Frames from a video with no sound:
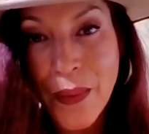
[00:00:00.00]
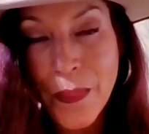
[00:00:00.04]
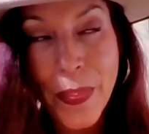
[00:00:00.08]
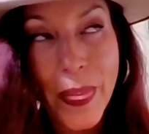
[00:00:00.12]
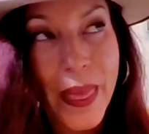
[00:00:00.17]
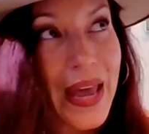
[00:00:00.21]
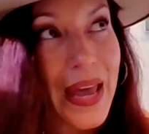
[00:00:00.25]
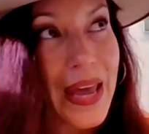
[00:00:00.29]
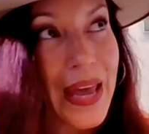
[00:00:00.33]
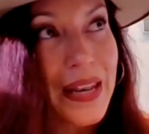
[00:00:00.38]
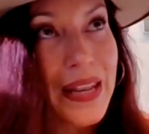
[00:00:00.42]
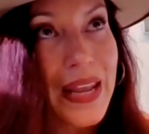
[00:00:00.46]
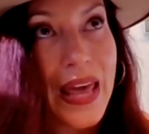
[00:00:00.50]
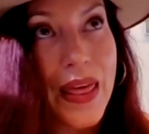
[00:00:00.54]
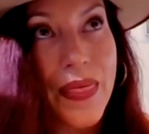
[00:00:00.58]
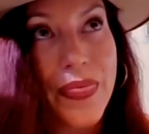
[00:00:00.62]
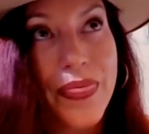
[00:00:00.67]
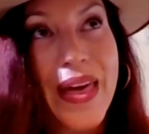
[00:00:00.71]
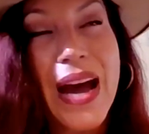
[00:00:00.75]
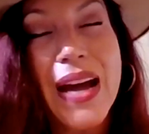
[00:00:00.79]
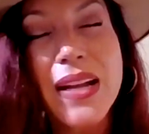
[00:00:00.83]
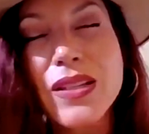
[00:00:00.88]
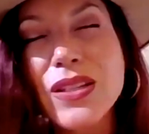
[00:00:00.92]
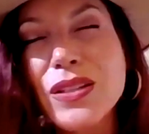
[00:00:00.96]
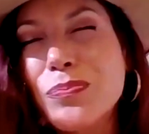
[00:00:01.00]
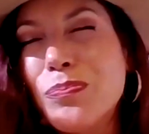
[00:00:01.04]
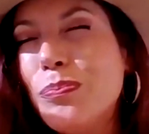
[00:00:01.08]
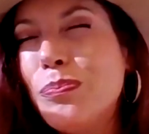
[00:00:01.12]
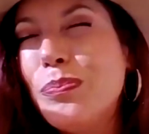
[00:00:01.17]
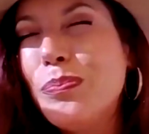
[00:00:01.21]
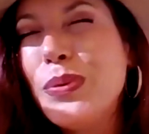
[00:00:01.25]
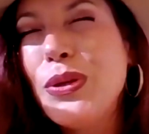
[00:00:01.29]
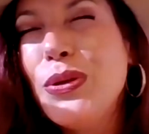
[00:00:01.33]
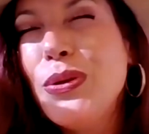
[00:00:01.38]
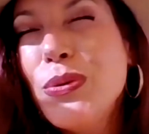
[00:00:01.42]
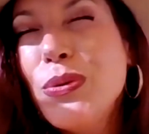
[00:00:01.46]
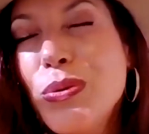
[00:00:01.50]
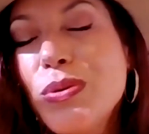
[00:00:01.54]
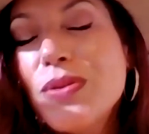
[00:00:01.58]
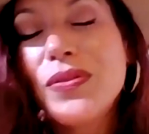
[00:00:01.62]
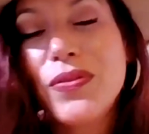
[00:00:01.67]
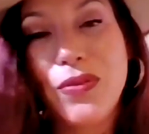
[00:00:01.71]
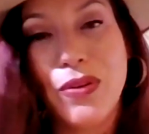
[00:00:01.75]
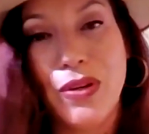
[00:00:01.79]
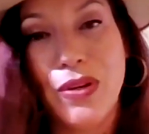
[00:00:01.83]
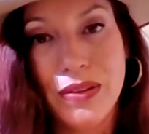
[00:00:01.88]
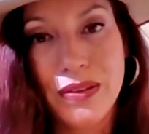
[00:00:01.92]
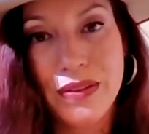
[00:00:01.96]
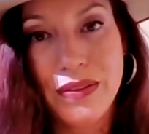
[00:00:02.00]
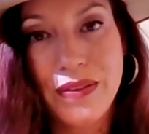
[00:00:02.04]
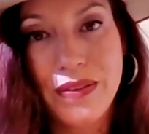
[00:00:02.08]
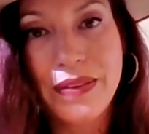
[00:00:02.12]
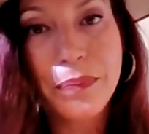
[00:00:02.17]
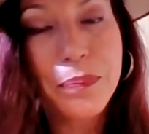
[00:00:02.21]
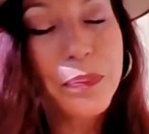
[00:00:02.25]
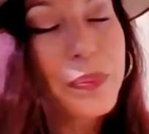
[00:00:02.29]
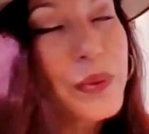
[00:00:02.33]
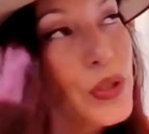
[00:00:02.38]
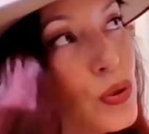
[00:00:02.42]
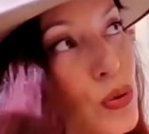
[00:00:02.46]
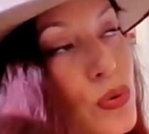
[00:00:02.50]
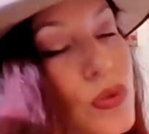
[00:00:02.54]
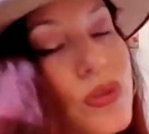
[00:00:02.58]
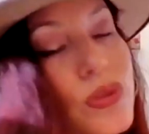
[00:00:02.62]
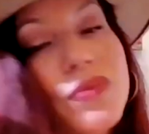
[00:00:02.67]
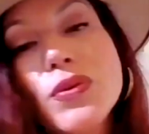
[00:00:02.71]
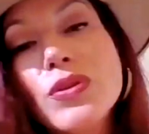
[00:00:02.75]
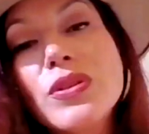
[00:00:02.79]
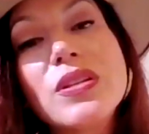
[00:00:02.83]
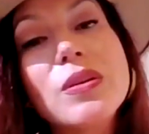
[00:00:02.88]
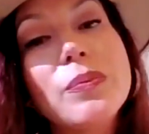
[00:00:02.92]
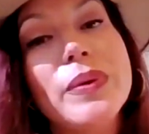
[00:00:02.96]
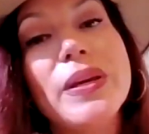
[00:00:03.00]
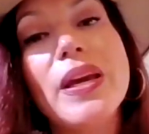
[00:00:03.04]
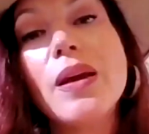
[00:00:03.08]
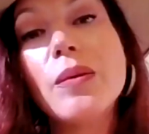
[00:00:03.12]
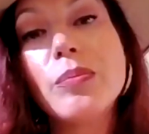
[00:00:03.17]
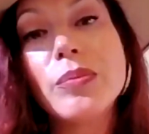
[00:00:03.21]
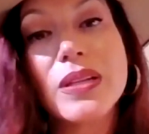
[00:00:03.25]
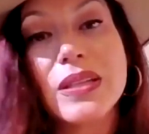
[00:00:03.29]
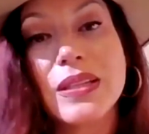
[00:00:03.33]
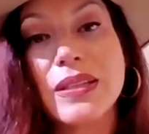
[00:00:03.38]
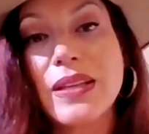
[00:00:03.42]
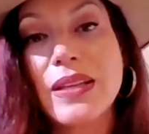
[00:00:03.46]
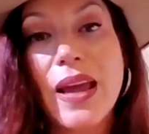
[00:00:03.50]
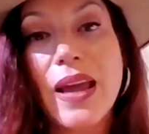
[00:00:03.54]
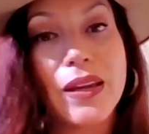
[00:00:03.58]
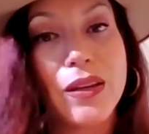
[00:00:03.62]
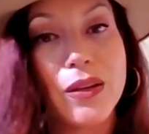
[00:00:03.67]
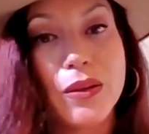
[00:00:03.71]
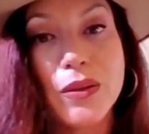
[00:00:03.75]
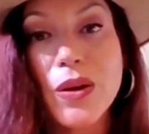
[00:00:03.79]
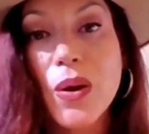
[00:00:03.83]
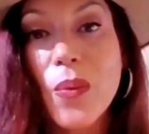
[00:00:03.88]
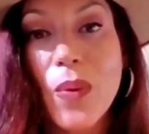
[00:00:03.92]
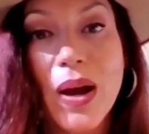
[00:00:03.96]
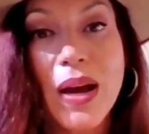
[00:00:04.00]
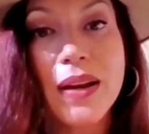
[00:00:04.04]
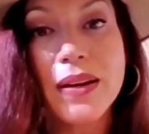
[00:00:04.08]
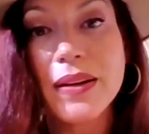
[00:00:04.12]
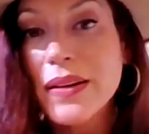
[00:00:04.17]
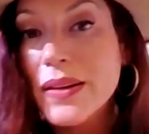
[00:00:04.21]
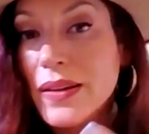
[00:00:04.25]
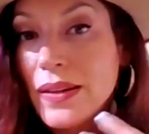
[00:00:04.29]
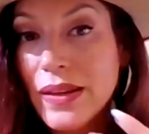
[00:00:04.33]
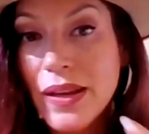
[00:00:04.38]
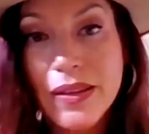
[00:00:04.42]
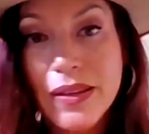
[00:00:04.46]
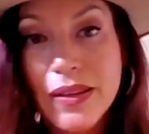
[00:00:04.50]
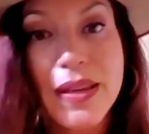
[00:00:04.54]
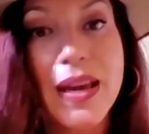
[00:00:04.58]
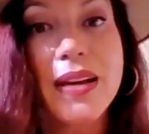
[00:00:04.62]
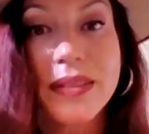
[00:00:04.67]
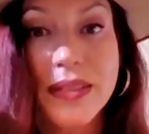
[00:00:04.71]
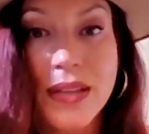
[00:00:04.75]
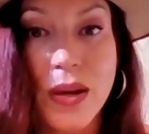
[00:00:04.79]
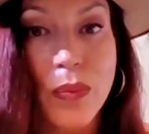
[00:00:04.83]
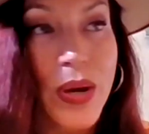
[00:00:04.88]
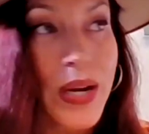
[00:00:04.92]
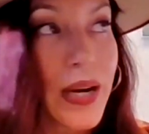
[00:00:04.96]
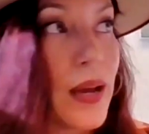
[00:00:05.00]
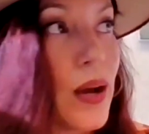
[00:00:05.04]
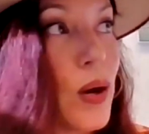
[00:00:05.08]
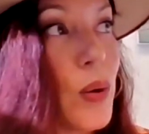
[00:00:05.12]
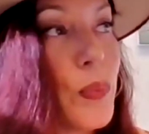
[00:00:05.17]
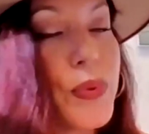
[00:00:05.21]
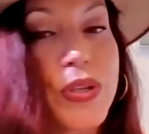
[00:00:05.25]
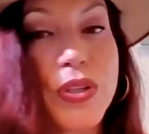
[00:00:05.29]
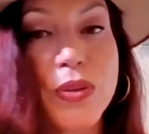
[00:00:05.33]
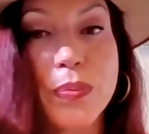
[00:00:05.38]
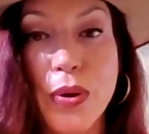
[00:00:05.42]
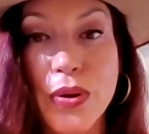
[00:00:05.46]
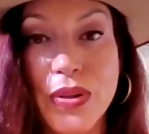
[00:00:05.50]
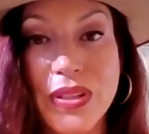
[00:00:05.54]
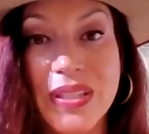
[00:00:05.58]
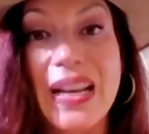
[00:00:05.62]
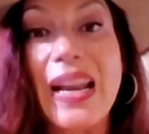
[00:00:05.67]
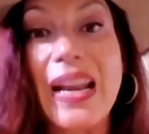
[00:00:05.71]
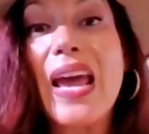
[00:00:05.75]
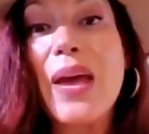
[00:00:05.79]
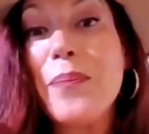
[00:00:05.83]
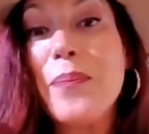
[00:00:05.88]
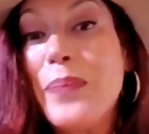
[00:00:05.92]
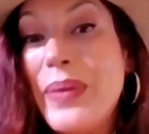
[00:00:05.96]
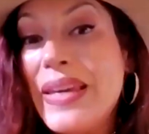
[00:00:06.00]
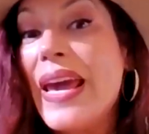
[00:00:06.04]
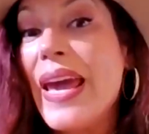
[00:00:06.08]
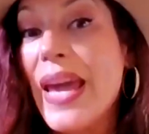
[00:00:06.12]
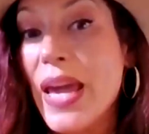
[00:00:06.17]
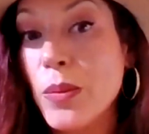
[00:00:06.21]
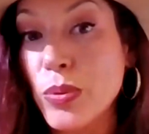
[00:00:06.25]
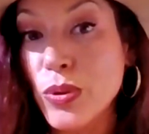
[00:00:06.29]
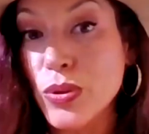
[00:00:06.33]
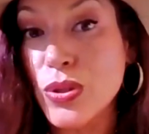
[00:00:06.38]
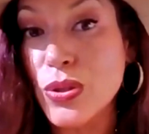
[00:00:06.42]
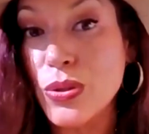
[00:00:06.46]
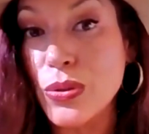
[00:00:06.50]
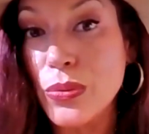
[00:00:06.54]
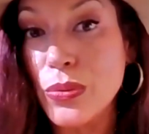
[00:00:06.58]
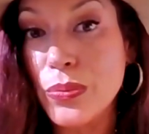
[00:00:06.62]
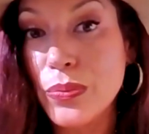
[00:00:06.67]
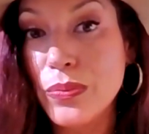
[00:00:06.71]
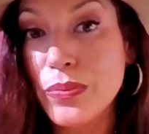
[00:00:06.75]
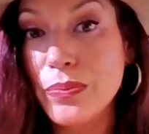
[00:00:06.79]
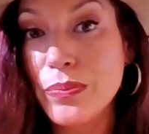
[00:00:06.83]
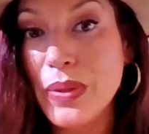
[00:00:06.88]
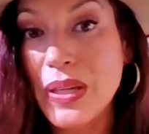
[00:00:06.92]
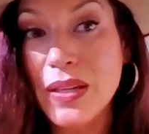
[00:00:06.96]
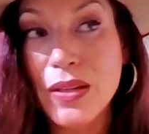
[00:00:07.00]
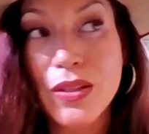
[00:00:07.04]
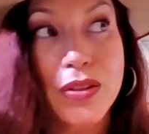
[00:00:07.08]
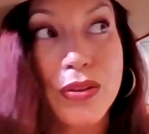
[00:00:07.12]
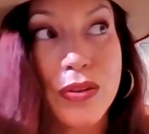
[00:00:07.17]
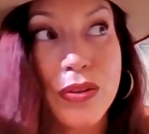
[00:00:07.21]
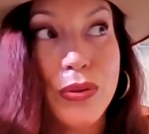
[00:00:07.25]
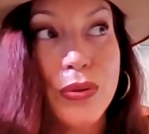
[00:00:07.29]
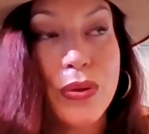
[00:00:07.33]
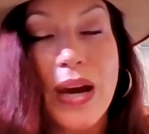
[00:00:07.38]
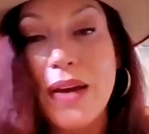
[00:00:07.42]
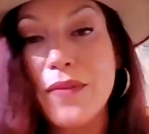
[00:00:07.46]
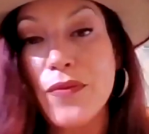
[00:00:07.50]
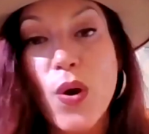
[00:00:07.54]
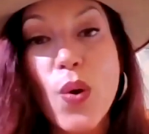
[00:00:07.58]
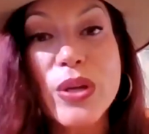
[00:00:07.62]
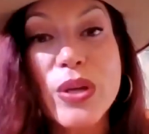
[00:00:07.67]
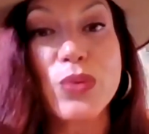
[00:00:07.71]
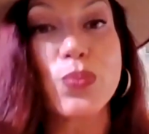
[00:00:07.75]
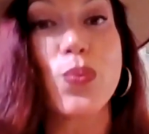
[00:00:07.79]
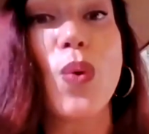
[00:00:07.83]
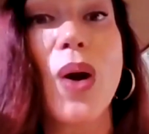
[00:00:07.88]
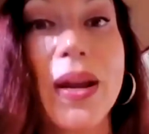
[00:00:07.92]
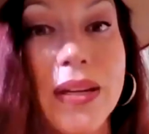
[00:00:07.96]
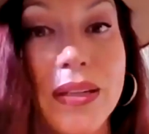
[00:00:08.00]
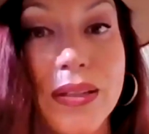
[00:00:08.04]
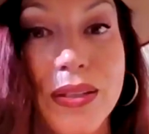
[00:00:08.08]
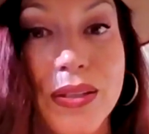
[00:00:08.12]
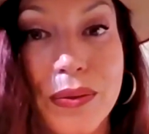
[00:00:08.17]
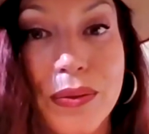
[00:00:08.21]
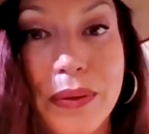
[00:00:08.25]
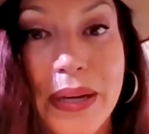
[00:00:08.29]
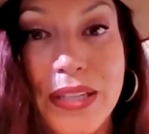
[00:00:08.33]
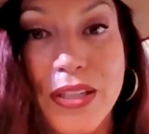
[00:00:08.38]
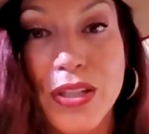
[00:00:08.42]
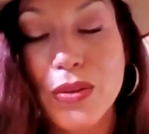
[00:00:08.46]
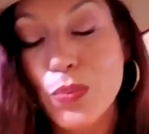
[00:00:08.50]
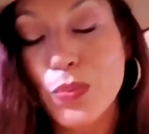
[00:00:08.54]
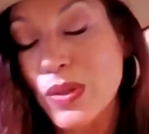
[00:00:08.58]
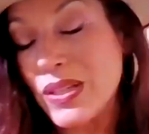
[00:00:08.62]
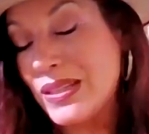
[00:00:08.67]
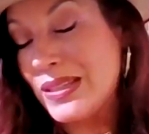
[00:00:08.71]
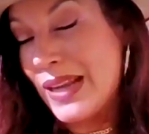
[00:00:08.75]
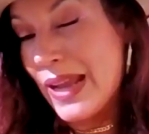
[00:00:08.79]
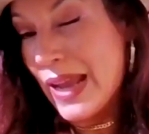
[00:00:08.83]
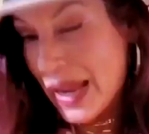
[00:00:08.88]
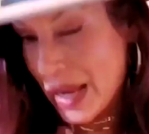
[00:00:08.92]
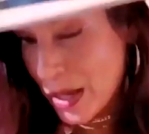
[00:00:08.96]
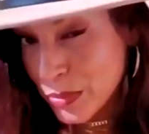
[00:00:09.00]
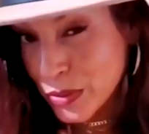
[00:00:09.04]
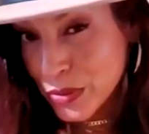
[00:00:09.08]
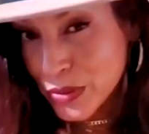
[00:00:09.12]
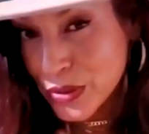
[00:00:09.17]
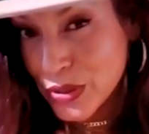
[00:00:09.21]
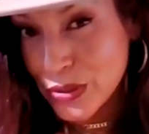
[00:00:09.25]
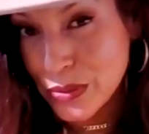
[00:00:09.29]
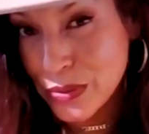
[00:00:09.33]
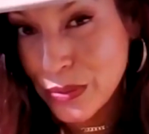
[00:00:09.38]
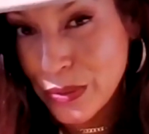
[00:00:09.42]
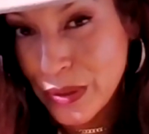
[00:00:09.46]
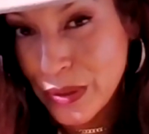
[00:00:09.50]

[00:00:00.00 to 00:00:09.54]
And that's beautiful to be able to say, you know what? Yes, I want to help this person, and be able to, because I've always wanted to, I just wasn't able to.